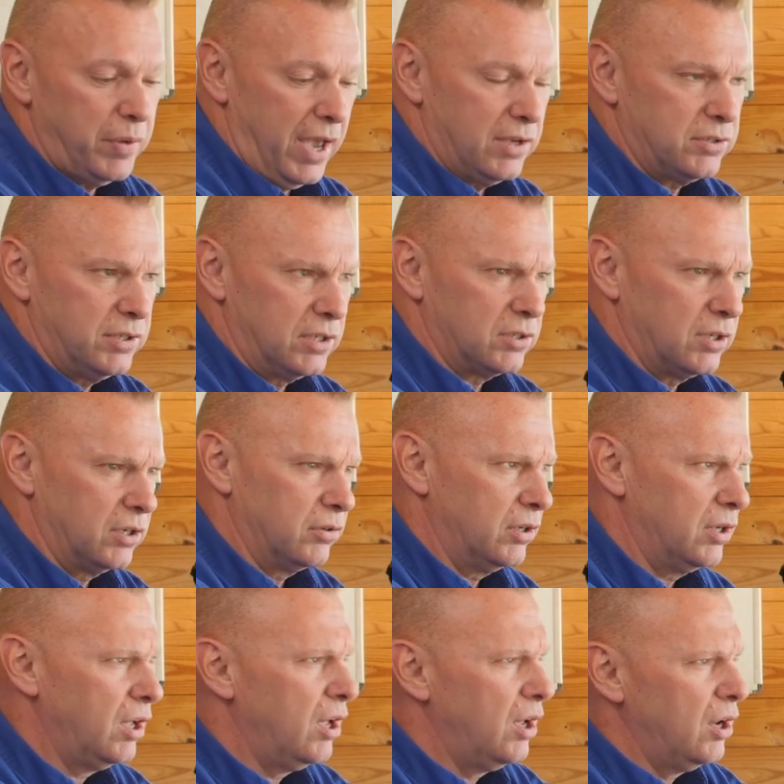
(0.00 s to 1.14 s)
past
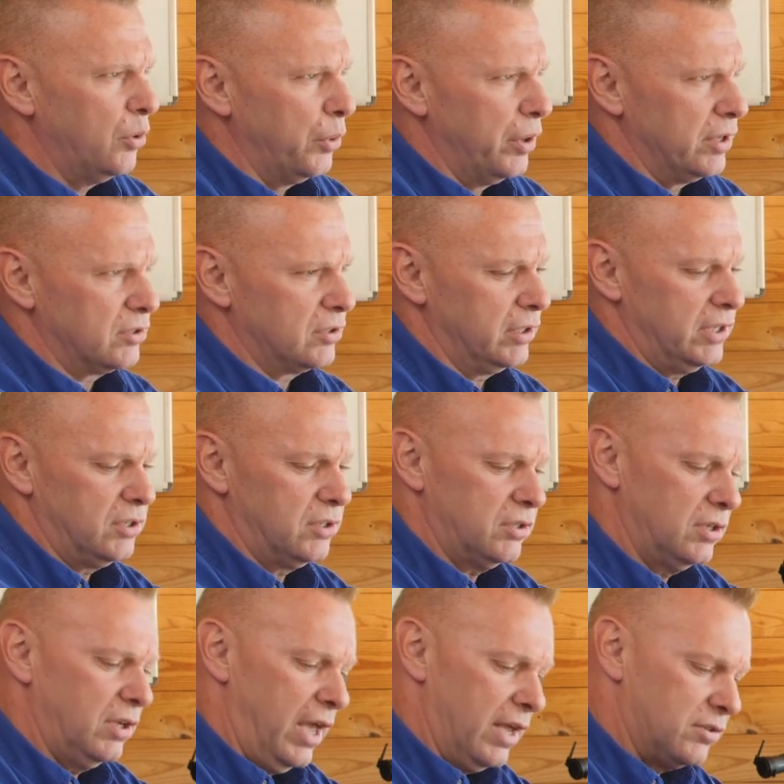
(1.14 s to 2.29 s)
600 or at least
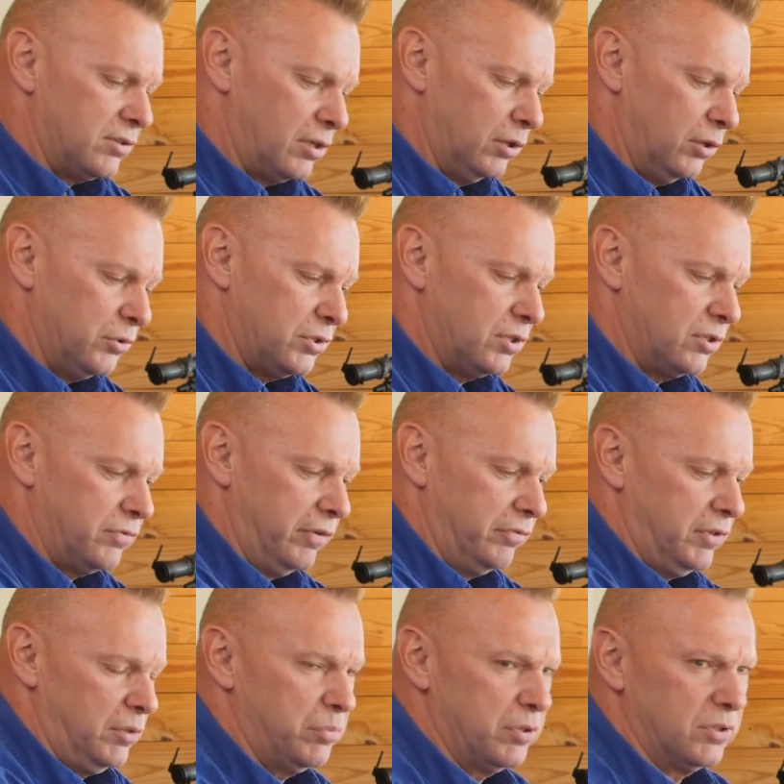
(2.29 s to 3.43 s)
as close as
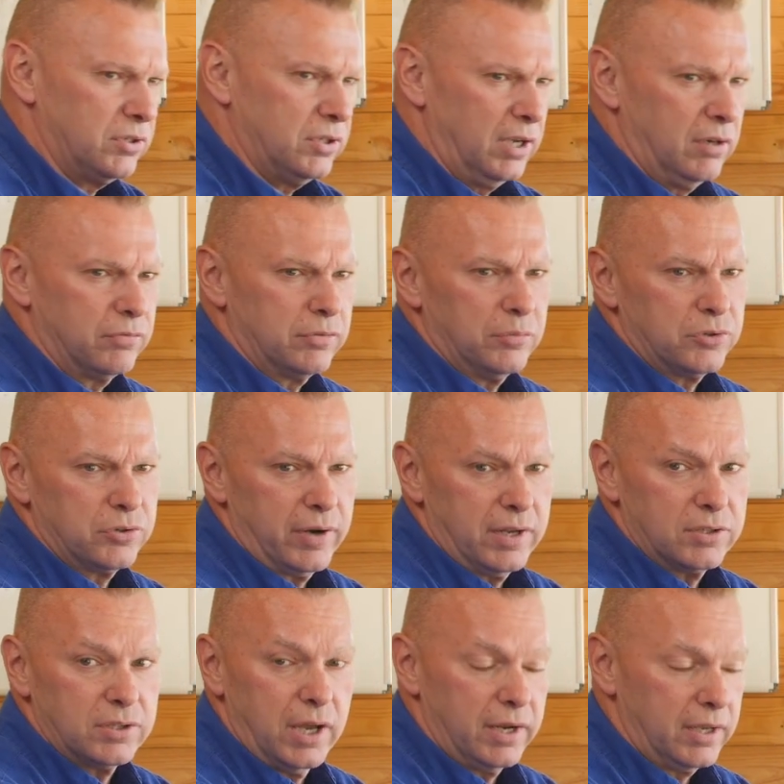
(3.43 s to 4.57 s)
15% from
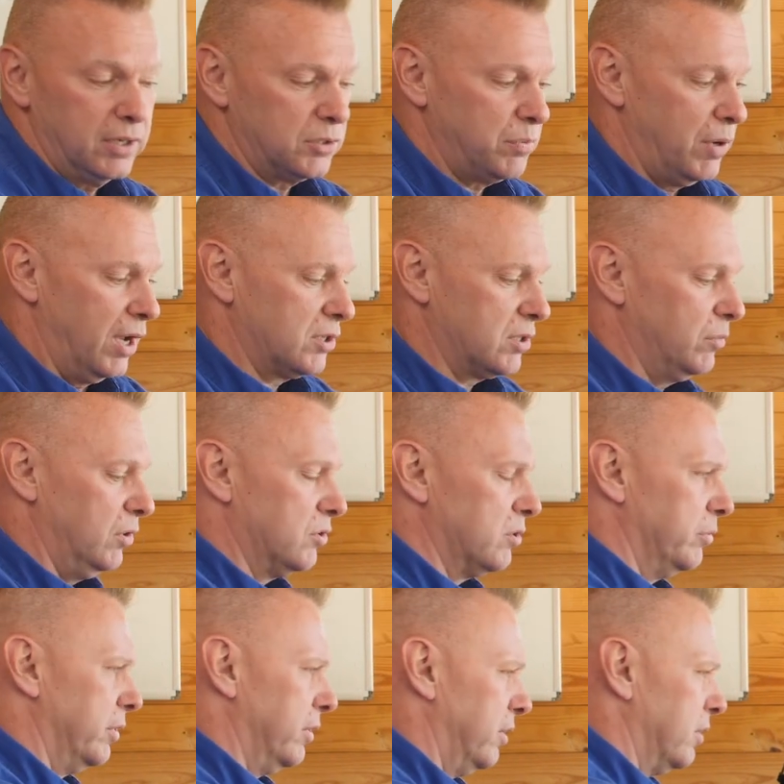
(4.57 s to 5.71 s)
transonic as possible.
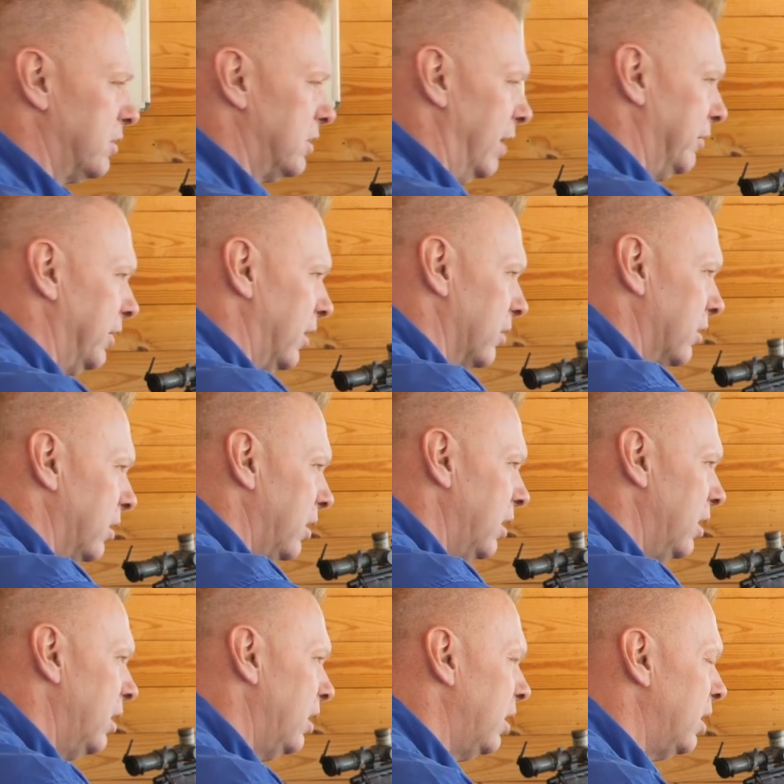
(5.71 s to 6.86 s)
So we're going to go to 700,
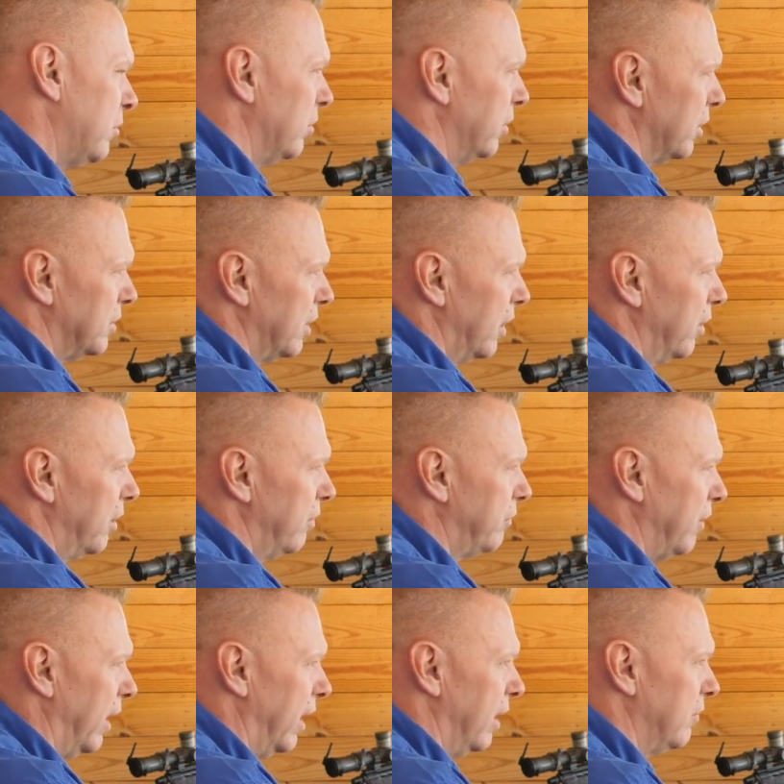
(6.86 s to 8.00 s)
we're going to target
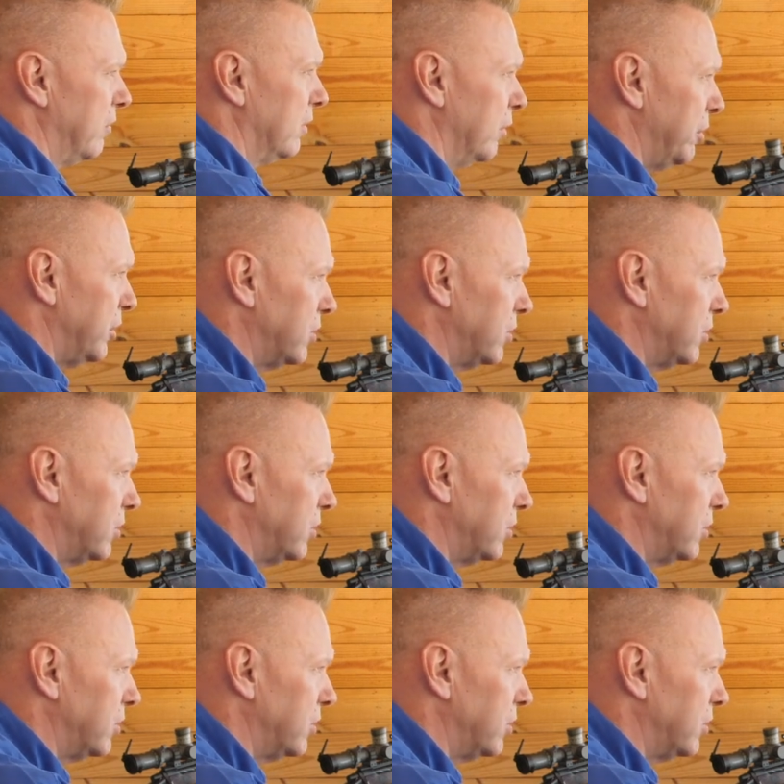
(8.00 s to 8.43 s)
5, let me